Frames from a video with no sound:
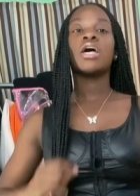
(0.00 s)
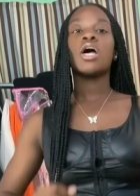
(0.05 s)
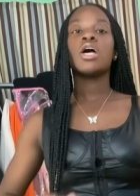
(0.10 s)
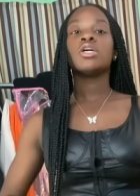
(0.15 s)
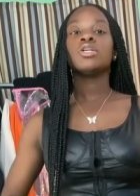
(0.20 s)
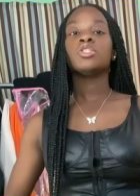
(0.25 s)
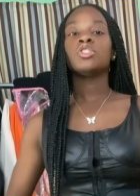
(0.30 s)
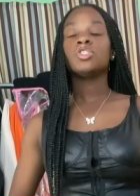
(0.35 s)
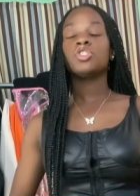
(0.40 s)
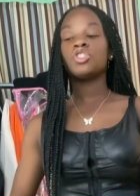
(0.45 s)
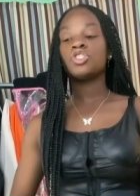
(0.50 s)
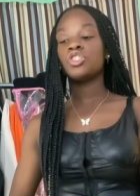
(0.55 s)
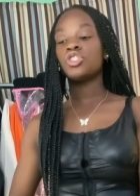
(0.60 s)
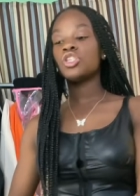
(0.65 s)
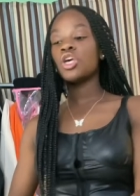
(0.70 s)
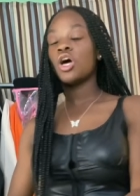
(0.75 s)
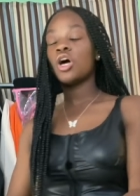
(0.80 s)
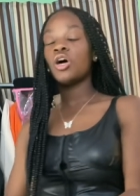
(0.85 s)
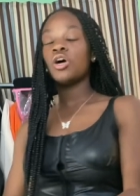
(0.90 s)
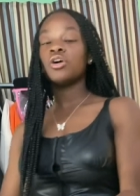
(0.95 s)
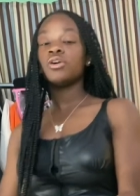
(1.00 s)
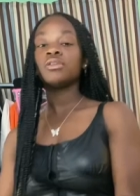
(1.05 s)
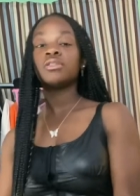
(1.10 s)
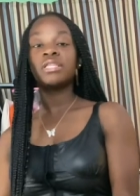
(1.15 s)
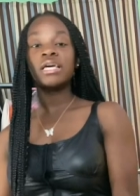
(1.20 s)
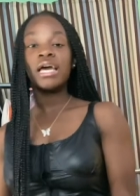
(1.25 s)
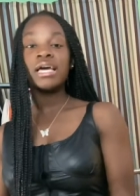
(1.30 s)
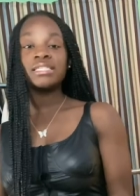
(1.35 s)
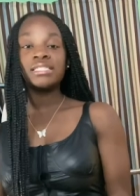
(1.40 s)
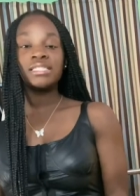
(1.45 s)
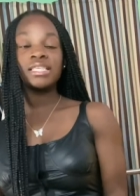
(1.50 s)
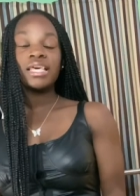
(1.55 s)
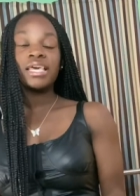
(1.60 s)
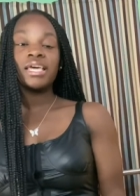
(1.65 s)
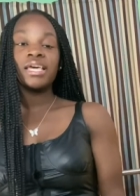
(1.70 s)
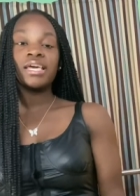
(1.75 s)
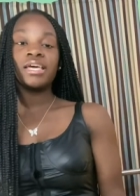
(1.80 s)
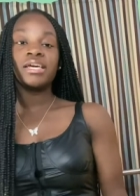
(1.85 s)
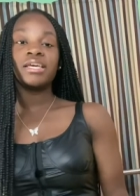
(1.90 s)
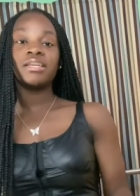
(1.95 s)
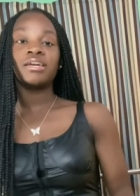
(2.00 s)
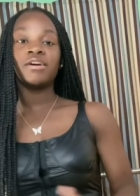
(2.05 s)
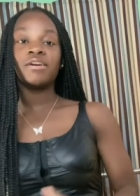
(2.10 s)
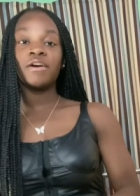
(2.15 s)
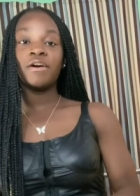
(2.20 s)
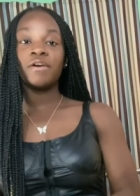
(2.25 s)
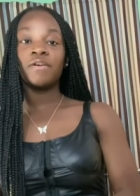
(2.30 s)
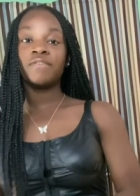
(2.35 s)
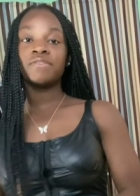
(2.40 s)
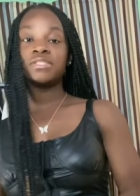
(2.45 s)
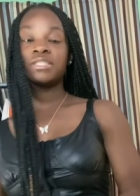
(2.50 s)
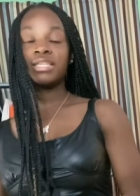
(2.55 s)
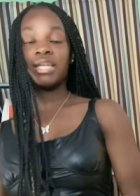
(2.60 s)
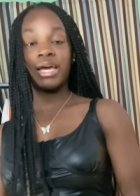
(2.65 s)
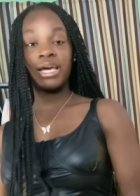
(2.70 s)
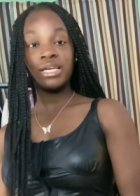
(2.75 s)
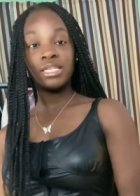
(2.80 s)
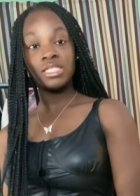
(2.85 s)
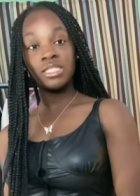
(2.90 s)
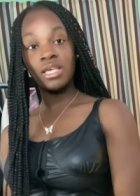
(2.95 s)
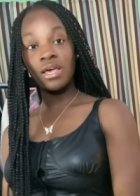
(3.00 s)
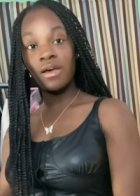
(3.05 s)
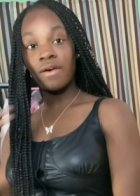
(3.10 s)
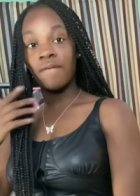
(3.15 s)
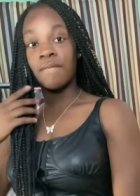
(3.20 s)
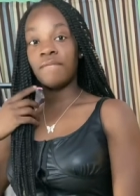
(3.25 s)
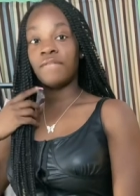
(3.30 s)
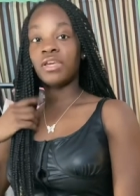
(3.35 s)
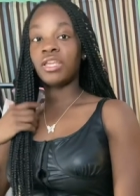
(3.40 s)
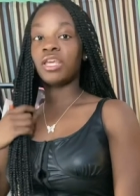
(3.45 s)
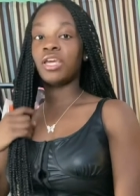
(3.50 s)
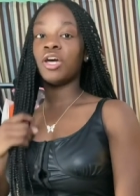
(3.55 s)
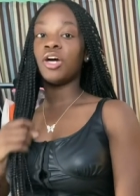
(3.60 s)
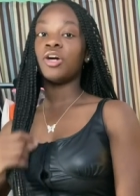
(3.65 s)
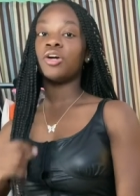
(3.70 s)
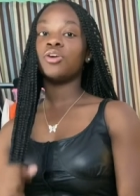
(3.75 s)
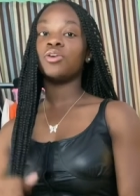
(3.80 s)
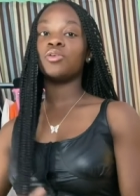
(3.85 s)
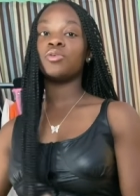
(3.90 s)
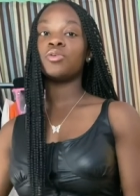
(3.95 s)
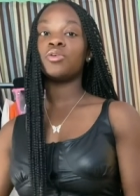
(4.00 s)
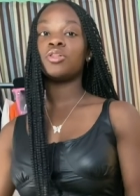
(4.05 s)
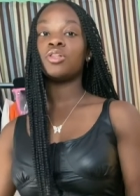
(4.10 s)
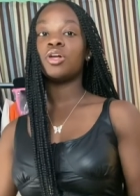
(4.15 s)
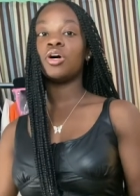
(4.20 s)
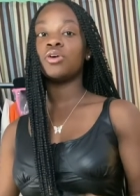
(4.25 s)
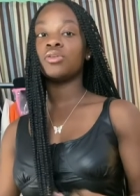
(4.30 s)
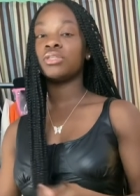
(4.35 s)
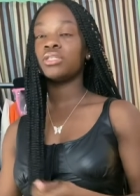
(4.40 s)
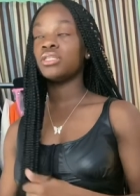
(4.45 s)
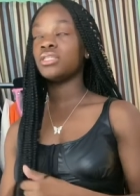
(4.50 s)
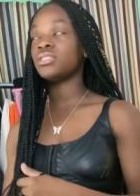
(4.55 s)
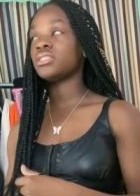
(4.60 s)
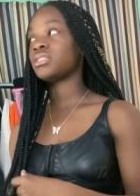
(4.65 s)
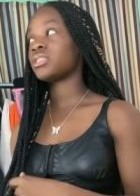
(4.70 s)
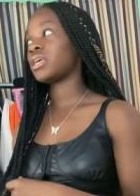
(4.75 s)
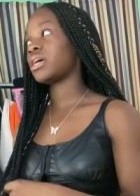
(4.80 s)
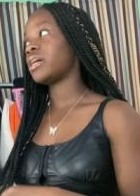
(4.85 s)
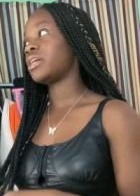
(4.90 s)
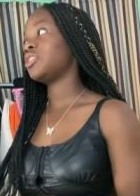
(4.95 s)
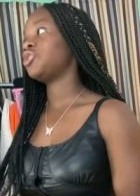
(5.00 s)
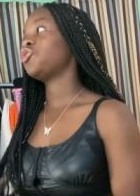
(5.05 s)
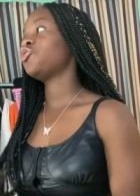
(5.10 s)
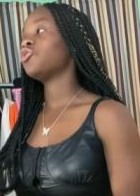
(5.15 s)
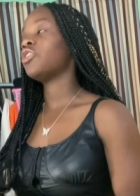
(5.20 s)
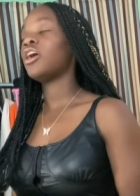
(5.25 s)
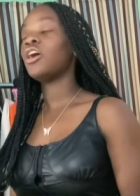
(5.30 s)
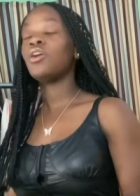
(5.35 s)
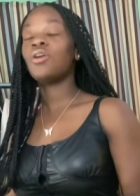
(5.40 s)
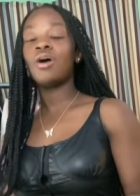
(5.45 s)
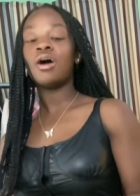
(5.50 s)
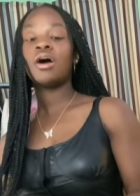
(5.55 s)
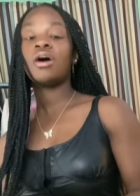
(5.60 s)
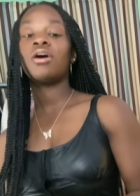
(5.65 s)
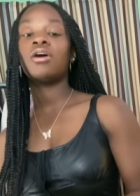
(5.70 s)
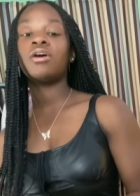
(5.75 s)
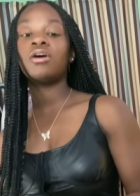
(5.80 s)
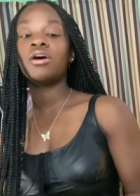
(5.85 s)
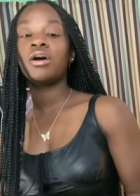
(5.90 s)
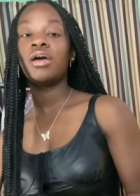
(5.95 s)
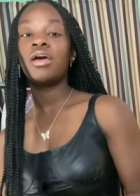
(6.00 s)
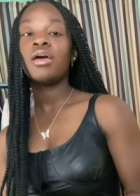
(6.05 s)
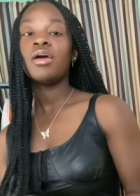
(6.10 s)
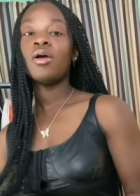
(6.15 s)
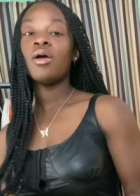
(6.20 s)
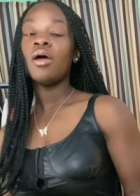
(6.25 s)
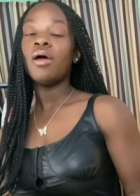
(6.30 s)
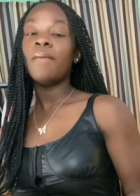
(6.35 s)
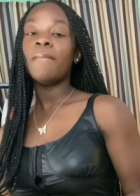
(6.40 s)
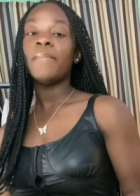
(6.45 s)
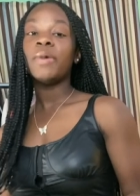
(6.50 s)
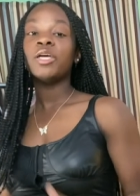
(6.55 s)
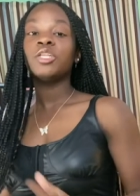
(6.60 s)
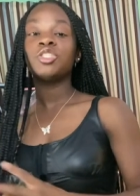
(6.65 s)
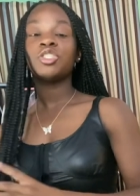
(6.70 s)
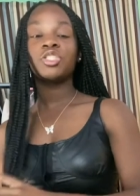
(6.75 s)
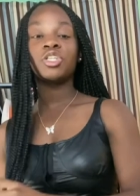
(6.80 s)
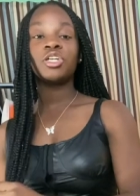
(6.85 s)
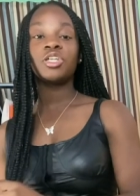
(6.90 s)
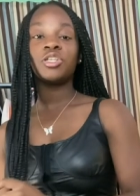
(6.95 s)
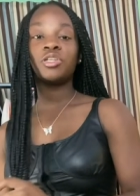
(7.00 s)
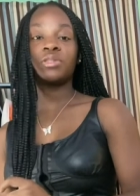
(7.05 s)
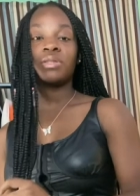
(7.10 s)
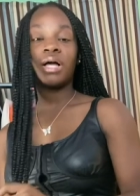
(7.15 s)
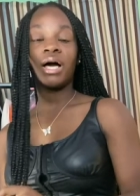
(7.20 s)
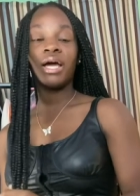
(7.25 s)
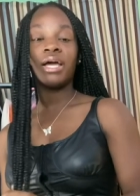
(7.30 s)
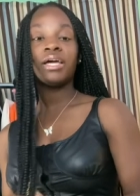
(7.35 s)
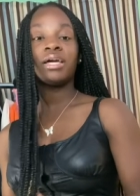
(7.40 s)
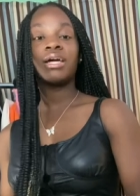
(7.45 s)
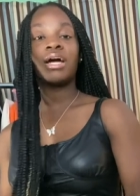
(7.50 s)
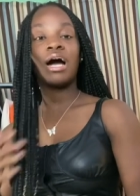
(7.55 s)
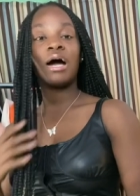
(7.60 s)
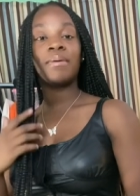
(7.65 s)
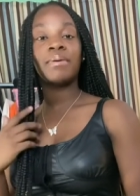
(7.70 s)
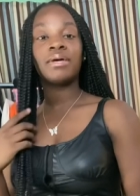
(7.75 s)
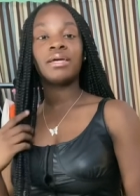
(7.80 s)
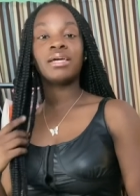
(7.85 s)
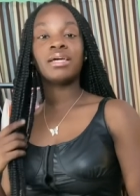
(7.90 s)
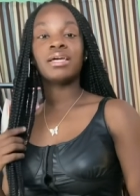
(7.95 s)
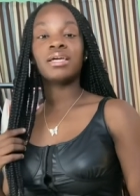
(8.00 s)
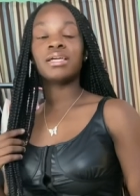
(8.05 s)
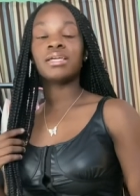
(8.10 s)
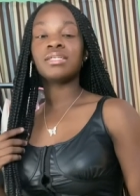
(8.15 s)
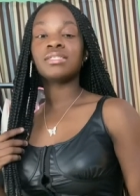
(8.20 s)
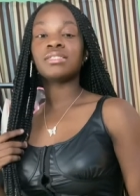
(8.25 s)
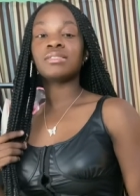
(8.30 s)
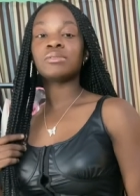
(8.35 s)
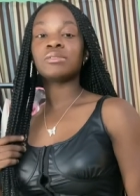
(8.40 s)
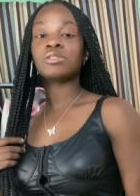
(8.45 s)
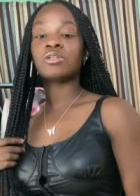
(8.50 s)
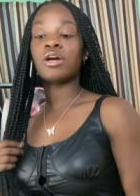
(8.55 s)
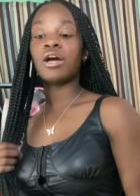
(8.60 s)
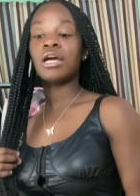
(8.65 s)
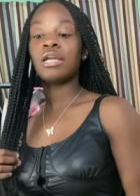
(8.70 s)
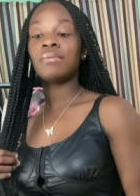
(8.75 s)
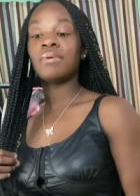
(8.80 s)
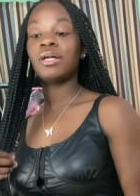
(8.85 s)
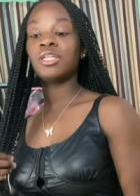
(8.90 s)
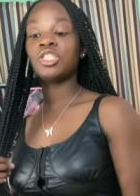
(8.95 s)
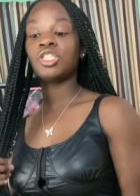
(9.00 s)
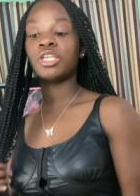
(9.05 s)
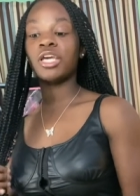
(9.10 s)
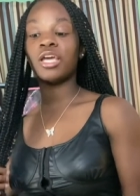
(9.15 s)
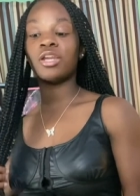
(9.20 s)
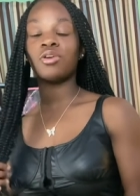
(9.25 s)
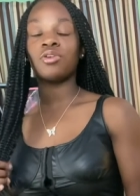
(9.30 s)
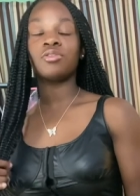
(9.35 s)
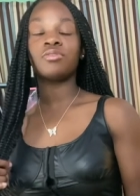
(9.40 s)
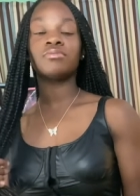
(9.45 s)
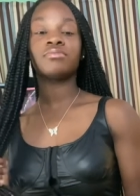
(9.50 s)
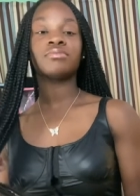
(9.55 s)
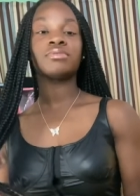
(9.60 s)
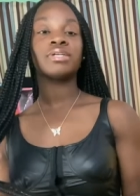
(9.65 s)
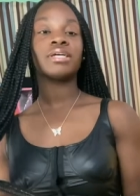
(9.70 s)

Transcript: So that's the end of today's video, clothing slash strong haul. Make sure you like, comment, and subscribe to my channel.